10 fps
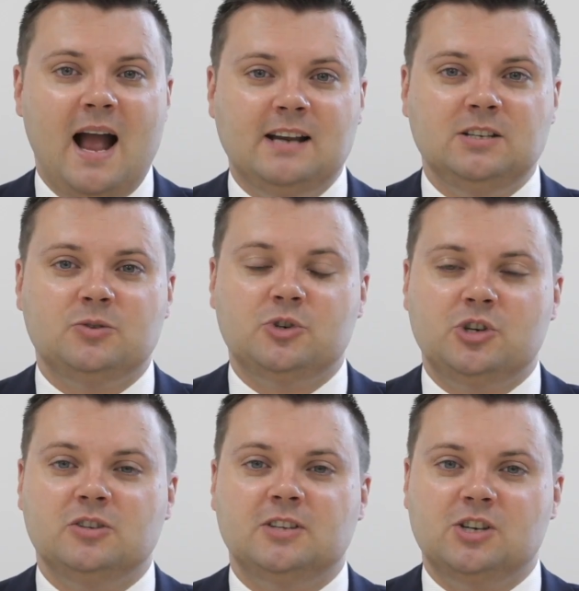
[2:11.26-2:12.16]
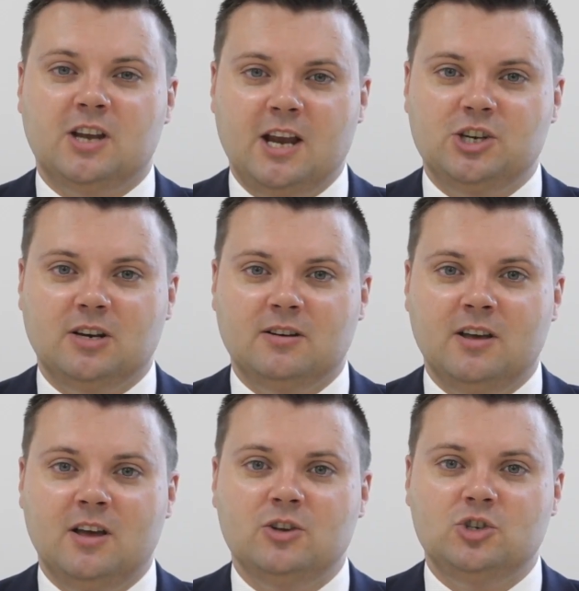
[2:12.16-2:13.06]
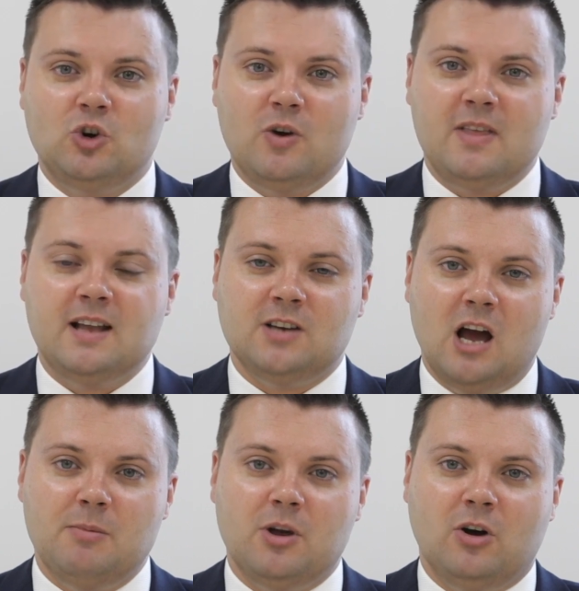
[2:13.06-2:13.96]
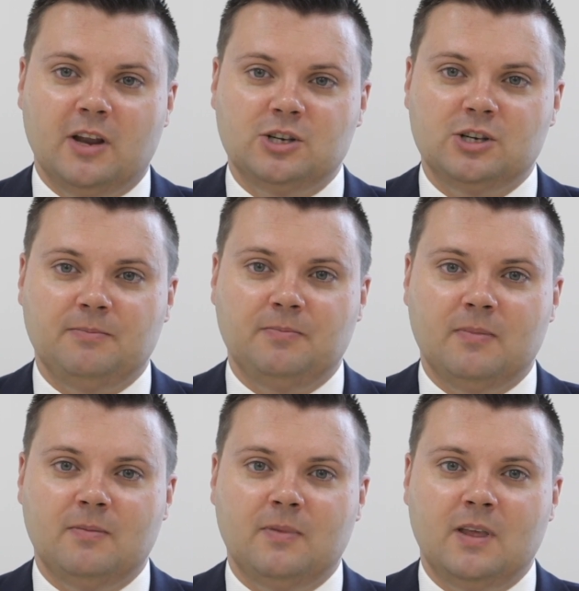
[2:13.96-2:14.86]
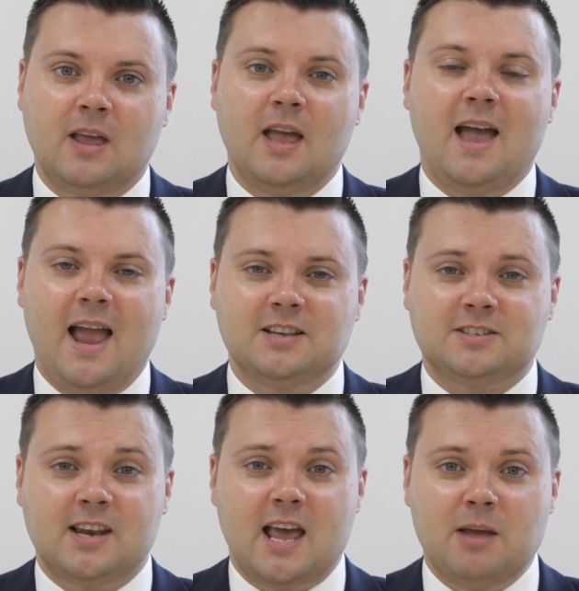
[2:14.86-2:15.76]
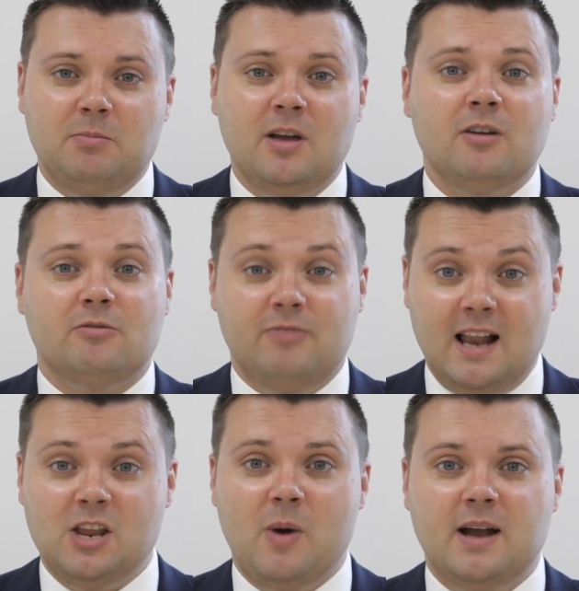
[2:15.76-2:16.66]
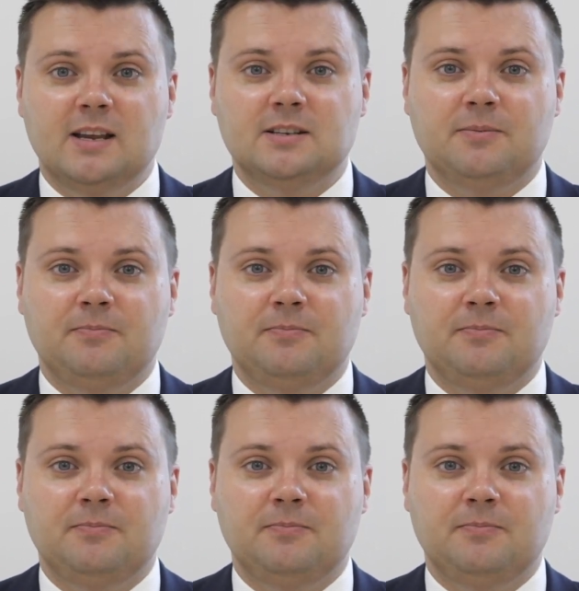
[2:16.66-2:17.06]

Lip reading: adding to a student's education during their time at college. Hence the name Value Added.